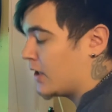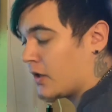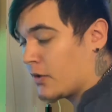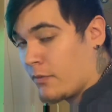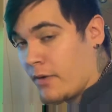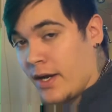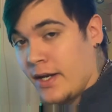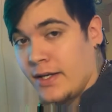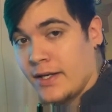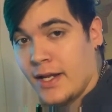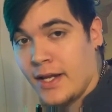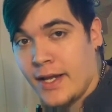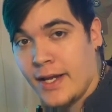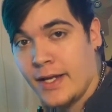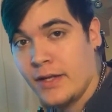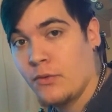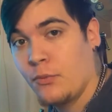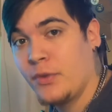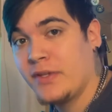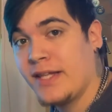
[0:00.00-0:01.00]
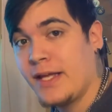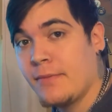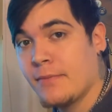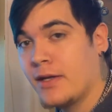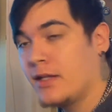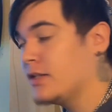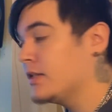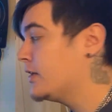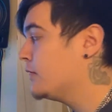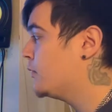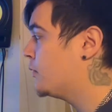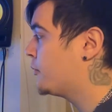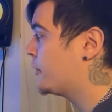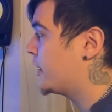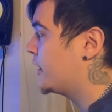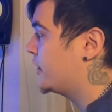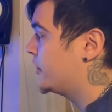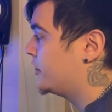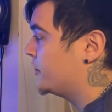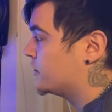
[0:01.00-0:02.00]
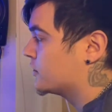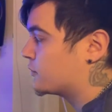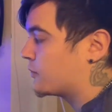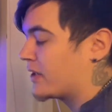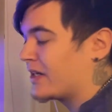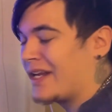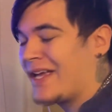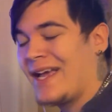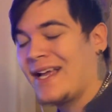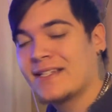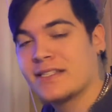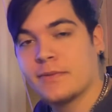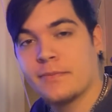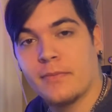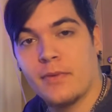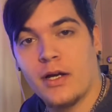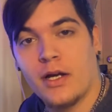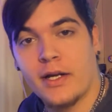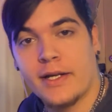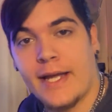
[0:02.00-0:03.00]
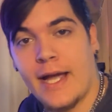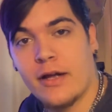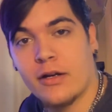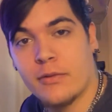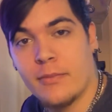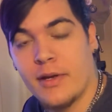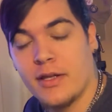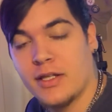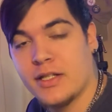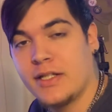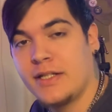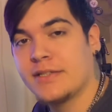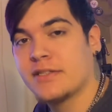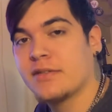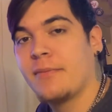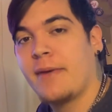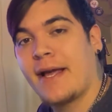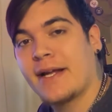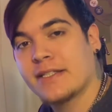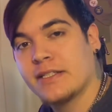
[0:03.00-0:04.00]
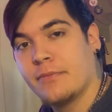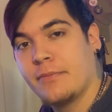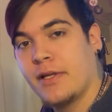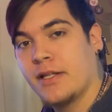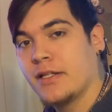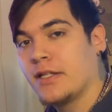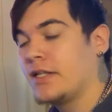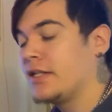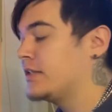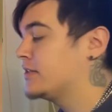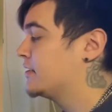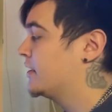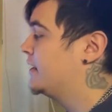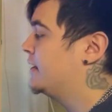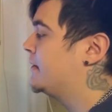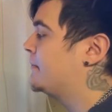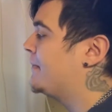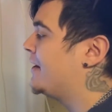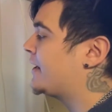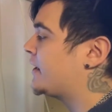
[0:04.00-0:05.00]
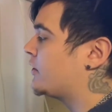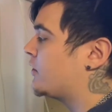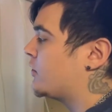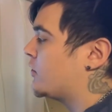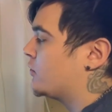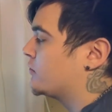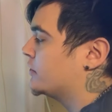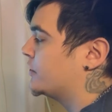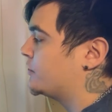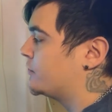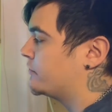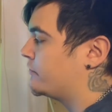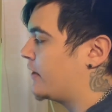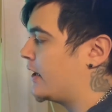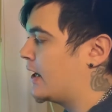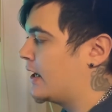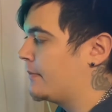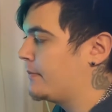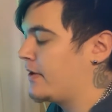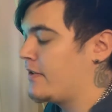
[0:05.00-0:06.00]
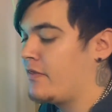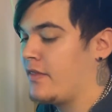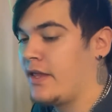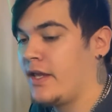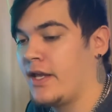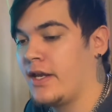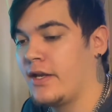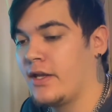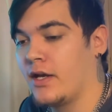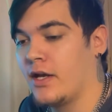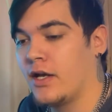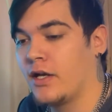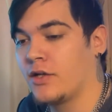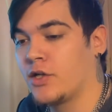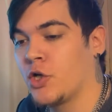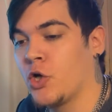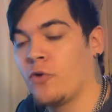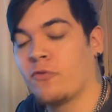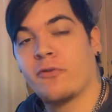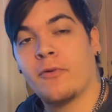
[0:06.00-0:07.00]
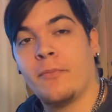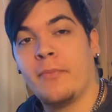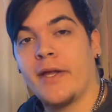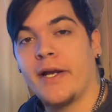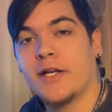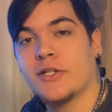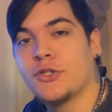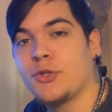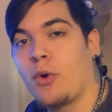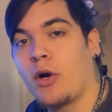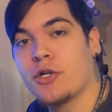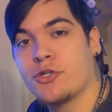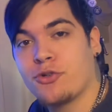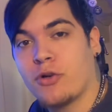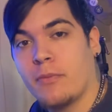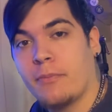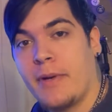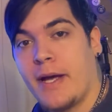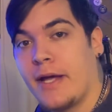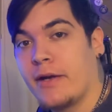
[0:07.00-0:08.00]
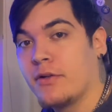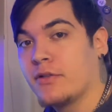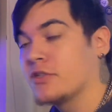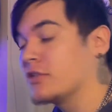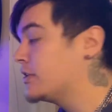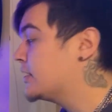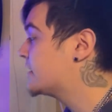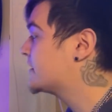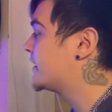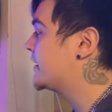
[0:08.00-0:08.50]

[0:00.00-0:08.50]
All right, and with that melody, what we're going to do is we're going to add some counter melodies, some accent melodies, make it our own little vibe, and then go from there to our drum pattern. So let's